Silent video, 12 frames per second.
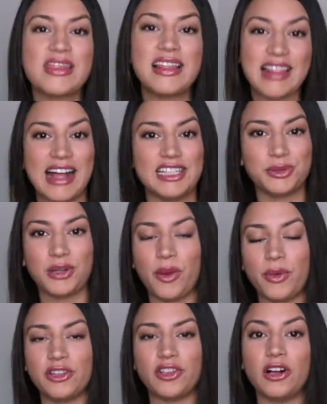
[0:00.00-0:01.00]
The last one I
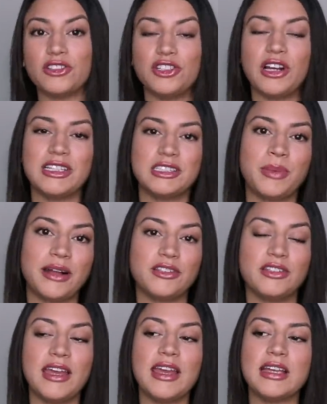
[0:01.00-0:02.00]
want to talk to you guys about
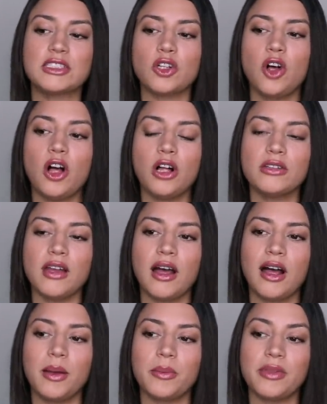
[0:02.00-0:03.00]
today is
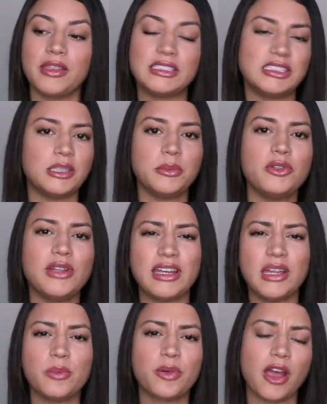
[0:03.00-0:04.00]
called the
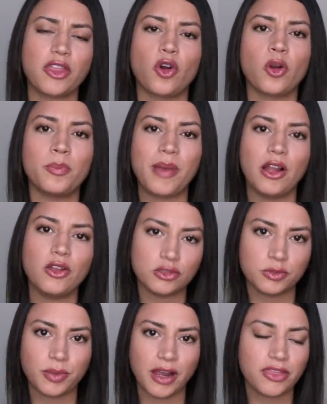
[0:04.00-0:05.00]
stimulating breath or
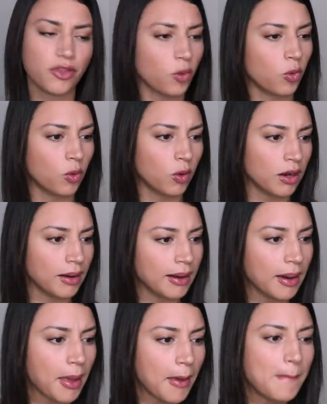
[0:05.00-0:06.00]
bellows breath
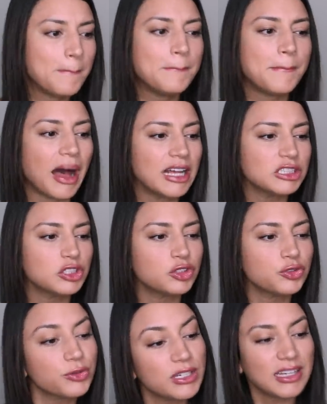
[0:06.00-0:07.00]
or
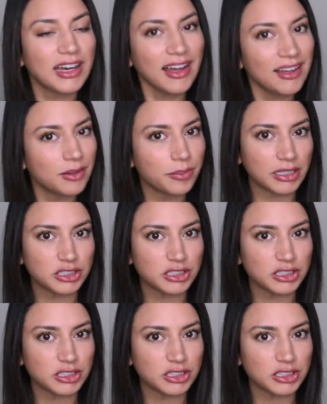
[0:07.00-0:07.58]
Bhastrika.